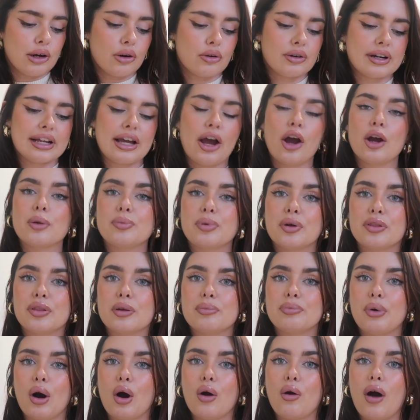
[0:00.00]
I already opened
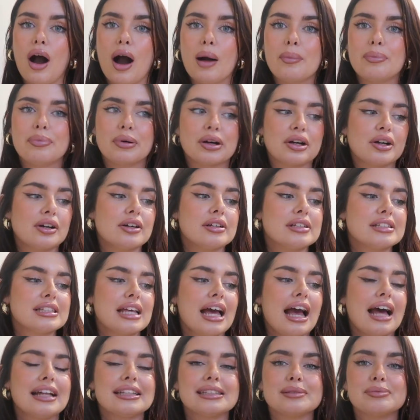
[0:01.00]
the bowl up because
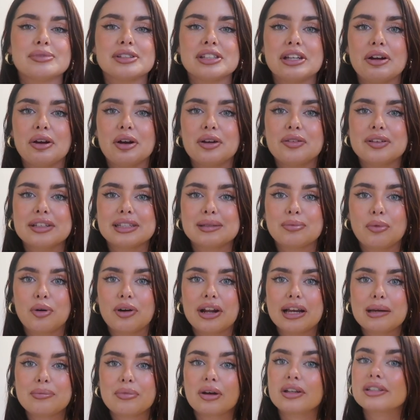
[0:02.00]
I had some cereal this
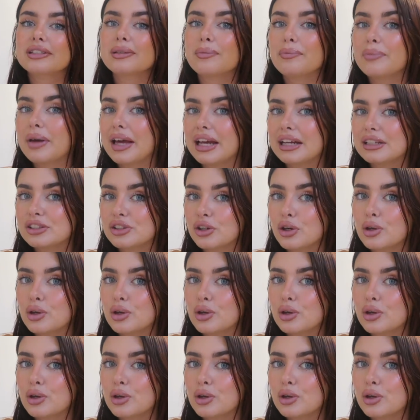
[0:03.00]
morning, but some pink,